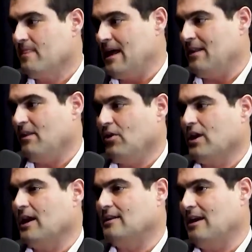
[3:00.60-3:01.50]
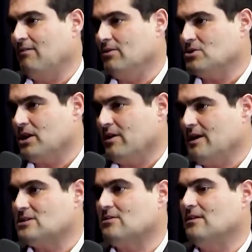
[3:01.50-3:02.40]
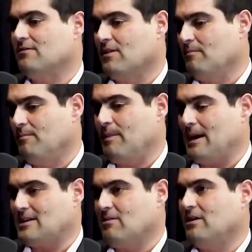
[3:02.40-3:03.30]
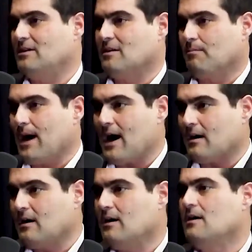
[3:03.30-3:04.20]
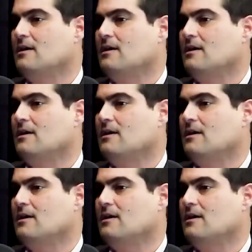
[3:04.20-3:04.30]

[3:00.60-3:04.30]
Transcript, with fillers: Then looking at the evolutionary history from bacteria to Bach,